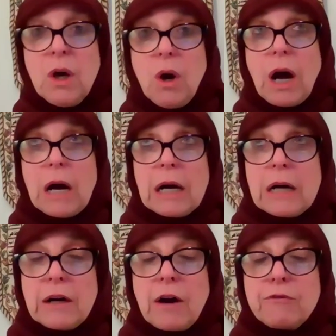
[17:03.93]

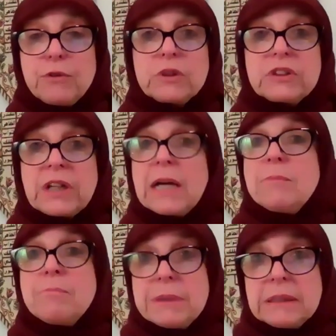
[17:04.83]
a
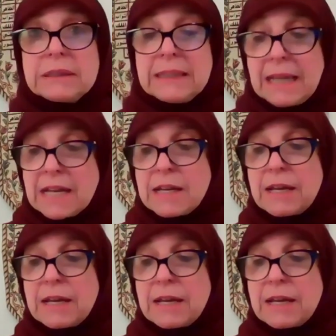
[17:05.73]
full-time building,